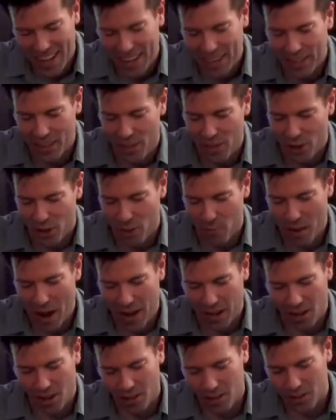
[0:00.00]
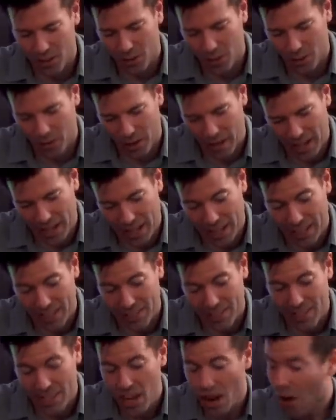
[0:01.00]
In the third back hall doorway
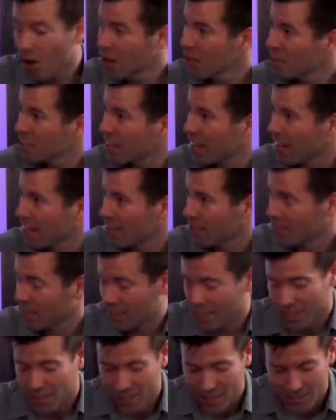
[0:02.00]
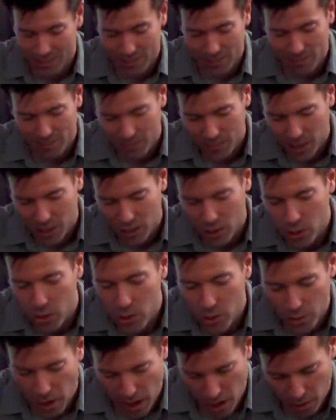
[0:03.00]
is the art gallery. 2
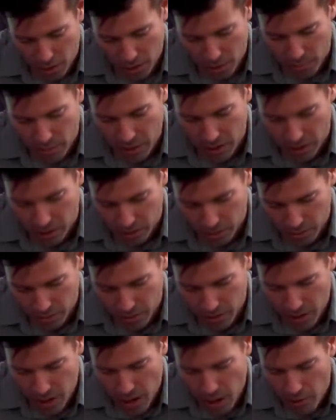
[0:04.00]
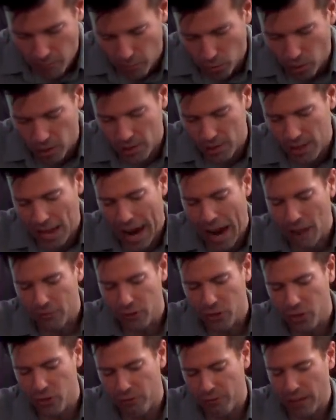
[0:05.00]
shroud, 3 clues. Forced,
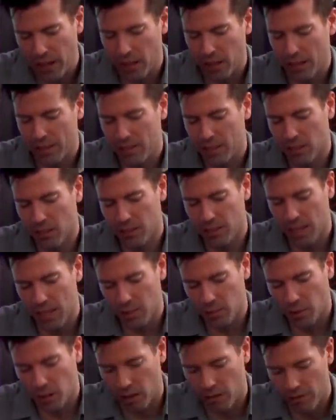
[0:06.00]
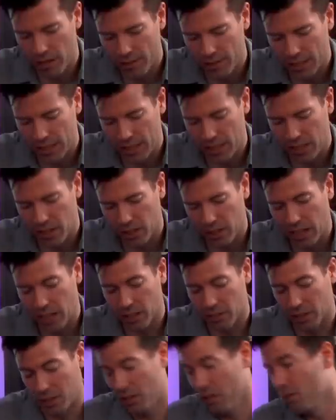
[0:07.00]
after you fail a skill test while investigating the art
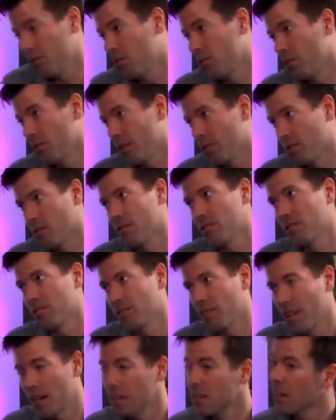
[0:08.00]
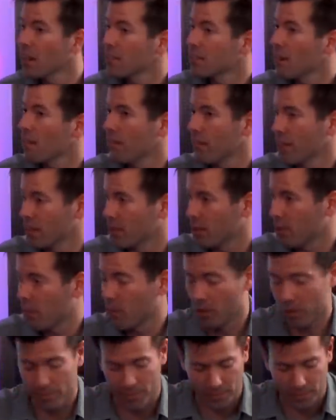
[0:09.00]
gallery, lose 2 resources. And it does have a victory point.